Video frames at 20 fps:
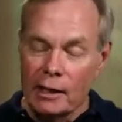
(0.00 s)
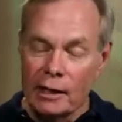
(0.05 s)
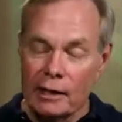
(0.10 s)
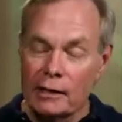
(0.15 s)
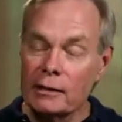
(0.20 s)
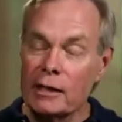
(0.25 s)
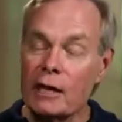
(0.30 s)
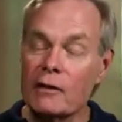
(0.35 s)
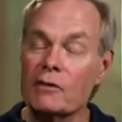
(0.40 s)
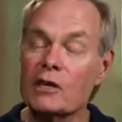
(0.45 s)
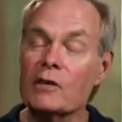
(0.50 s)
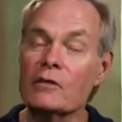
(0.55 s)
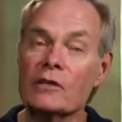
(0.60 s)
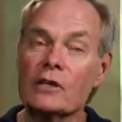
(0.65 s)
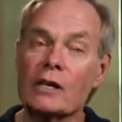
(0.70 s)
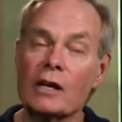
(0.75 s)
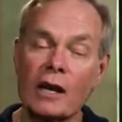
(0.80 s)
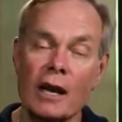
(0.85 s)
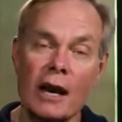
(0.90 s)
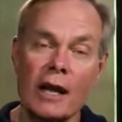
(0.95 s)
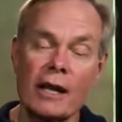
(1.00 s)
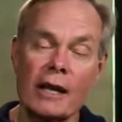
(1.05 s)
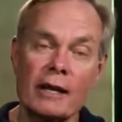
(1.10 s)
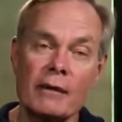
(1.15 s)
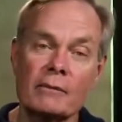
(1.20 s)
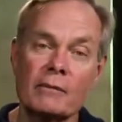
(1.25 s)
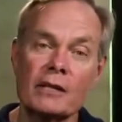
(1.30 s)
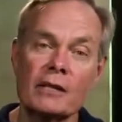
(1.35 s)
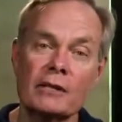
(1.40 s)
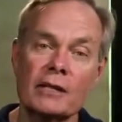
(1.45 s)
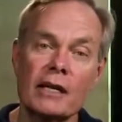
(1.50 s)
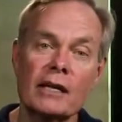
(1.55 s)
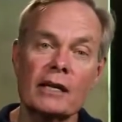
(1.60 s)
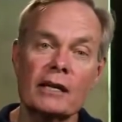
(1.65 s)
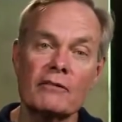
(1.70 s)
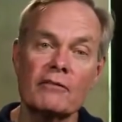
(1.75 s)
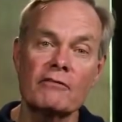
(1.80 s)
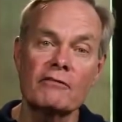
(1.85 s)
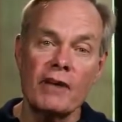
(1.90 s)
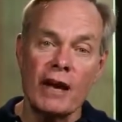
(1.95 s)
and they've even claimed that they
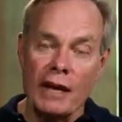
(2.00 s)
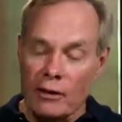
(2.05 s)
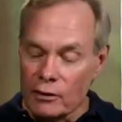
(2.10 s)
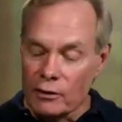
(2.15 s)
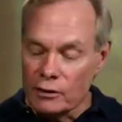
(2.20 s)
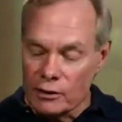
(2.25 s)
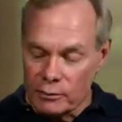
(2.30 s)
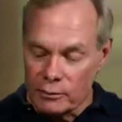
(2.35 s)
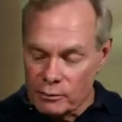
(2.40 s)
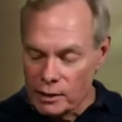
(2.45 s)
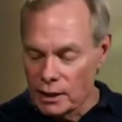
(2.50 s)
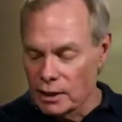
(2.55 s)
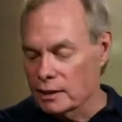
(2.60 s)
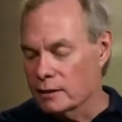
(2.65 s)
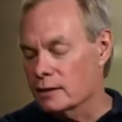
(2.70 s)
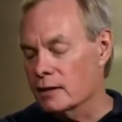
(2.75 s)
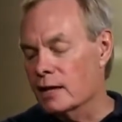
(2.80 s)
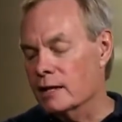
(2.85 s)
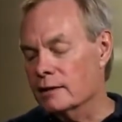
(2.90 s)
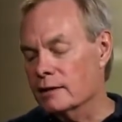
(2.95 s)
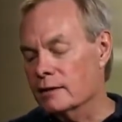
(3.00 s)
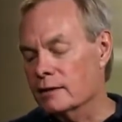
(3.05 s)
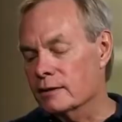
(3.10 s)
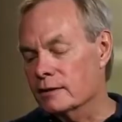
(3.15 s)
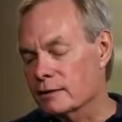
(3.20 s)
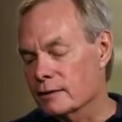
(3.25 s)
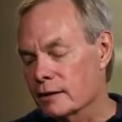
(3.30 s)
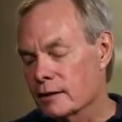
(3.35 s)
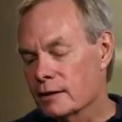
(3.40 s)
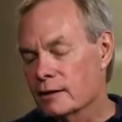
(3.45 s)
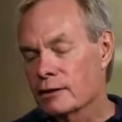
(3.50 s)
have found some things like this